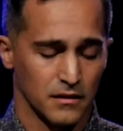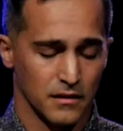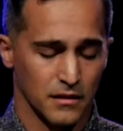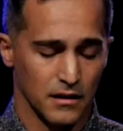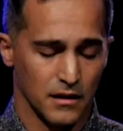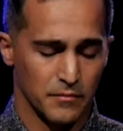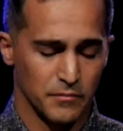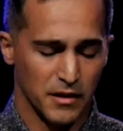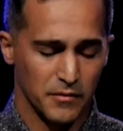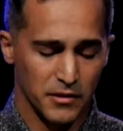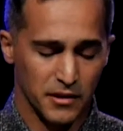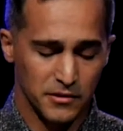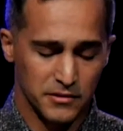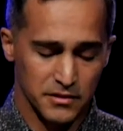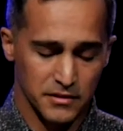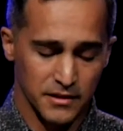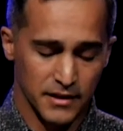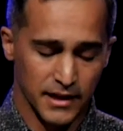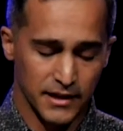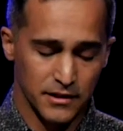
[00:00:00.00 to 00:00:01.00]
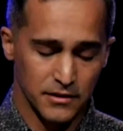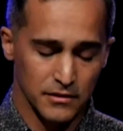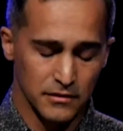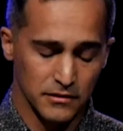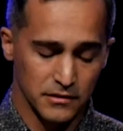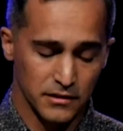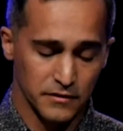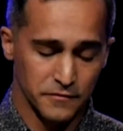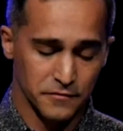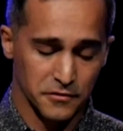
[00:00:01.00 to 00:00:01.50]
And maybe tonight you're
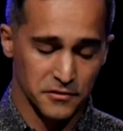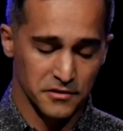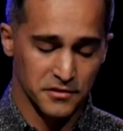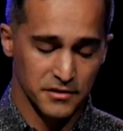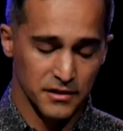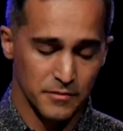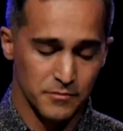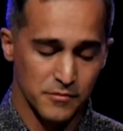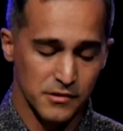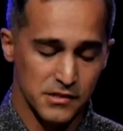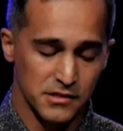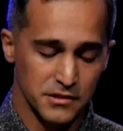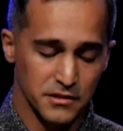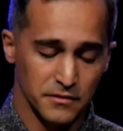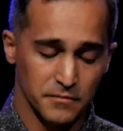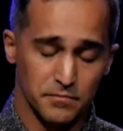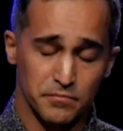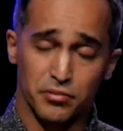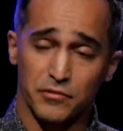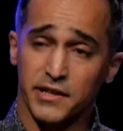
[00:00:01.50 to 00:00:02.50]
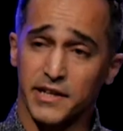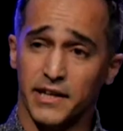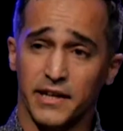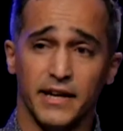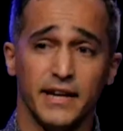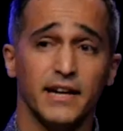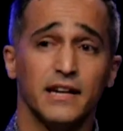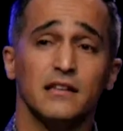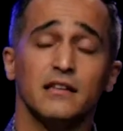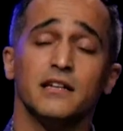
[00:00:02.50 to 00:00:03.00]
looking for someone to bring
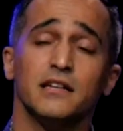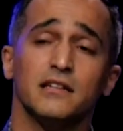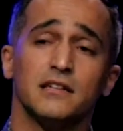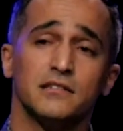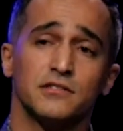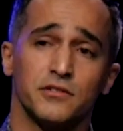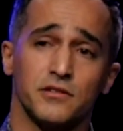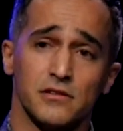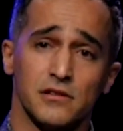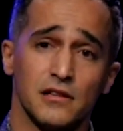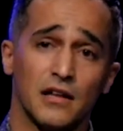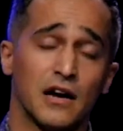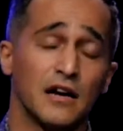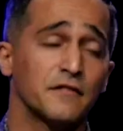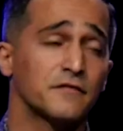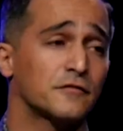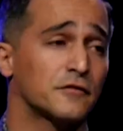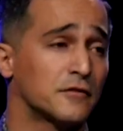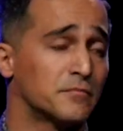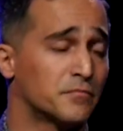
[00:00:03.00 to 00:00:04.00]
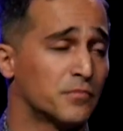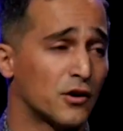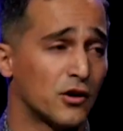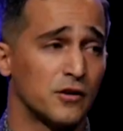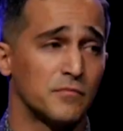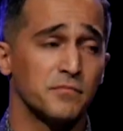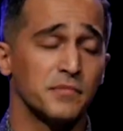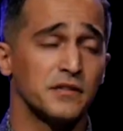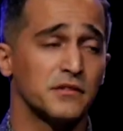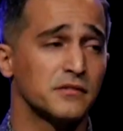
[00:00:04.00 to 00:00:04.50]
healing into your life or
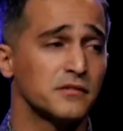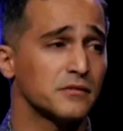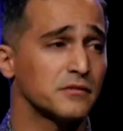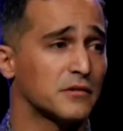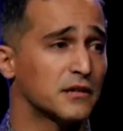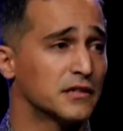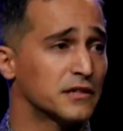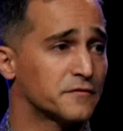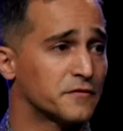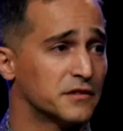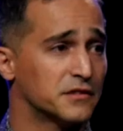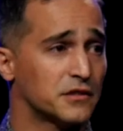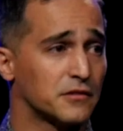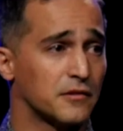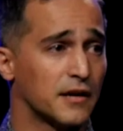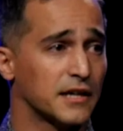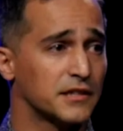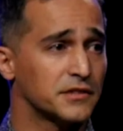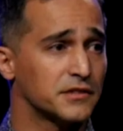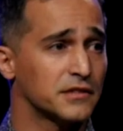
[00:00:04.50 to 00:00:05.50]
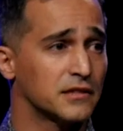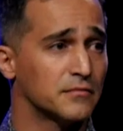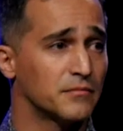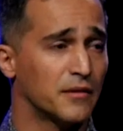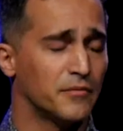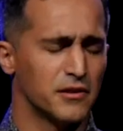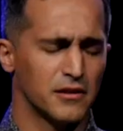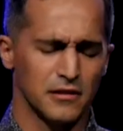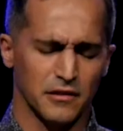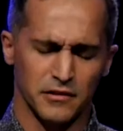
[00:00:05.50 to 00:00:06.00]
purpose or a different direction.
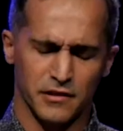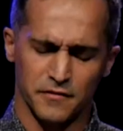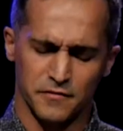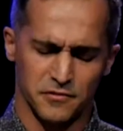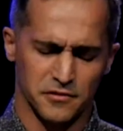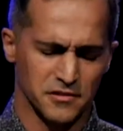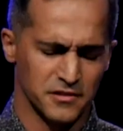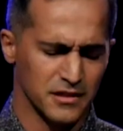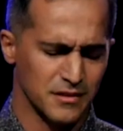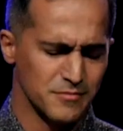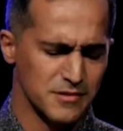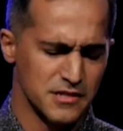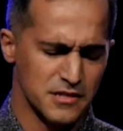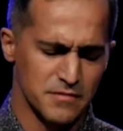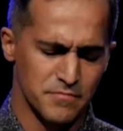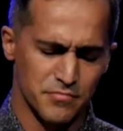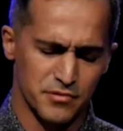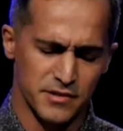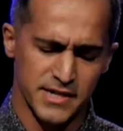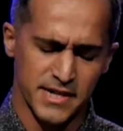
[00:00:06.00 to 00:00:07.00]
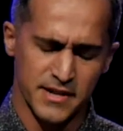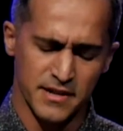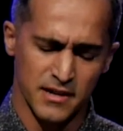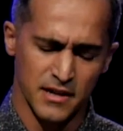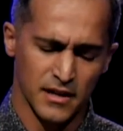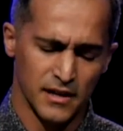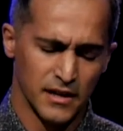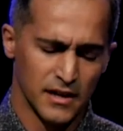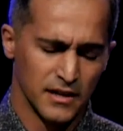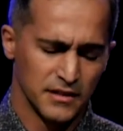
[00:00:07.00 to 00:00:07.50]
Maybe you're looking for someone to bring
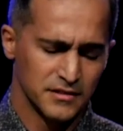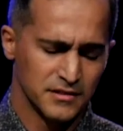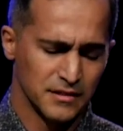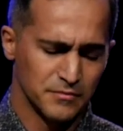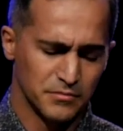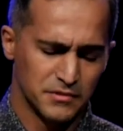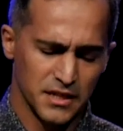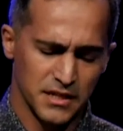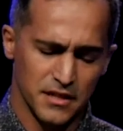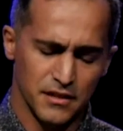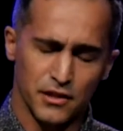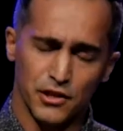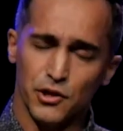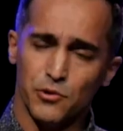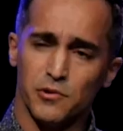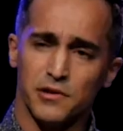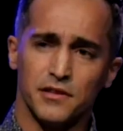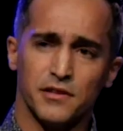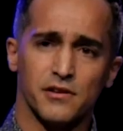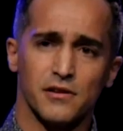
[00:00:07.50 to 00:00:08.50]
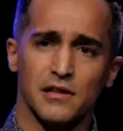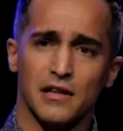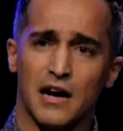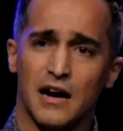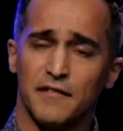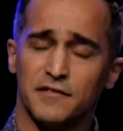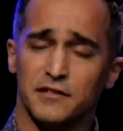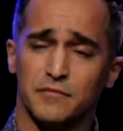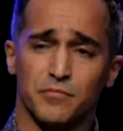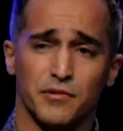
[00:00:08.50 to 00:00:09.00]
something new in your
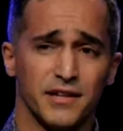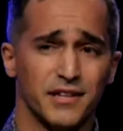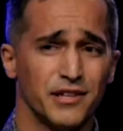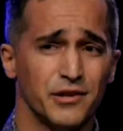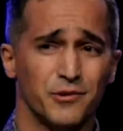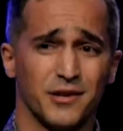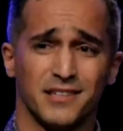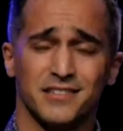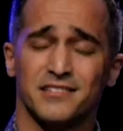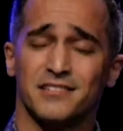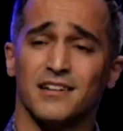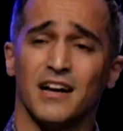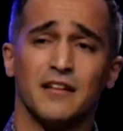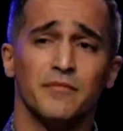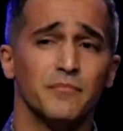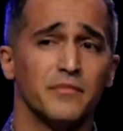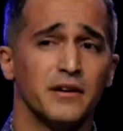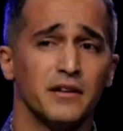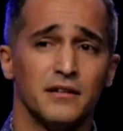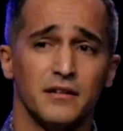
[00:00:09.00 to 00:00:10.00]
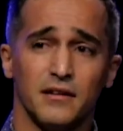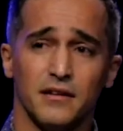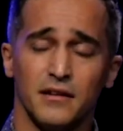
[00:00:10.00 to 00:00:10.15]
life, to bring you excitement.